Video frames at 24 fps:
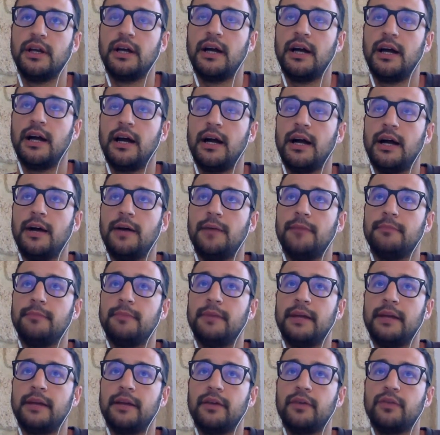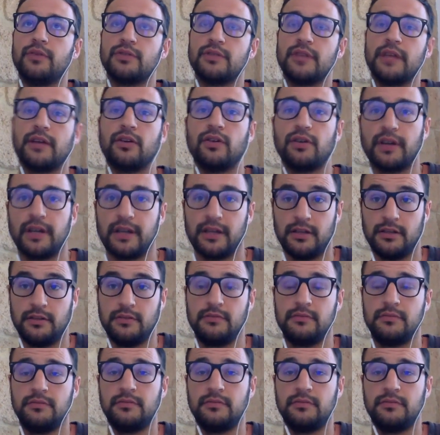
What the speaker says: I was like, okay,